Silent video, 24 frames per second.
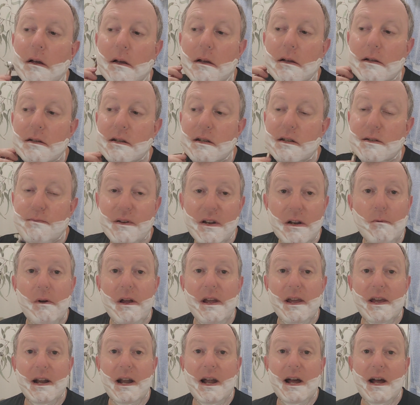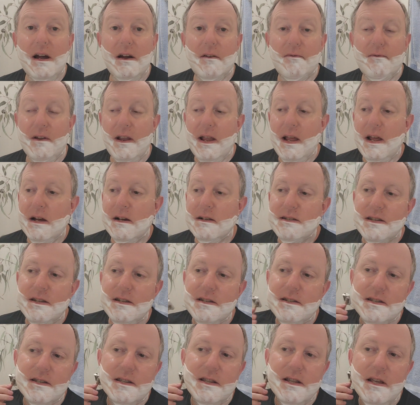So it's been a week and a half now
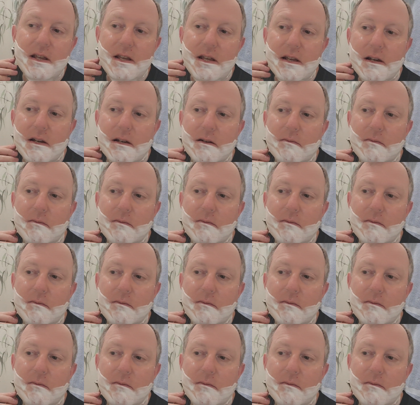since the,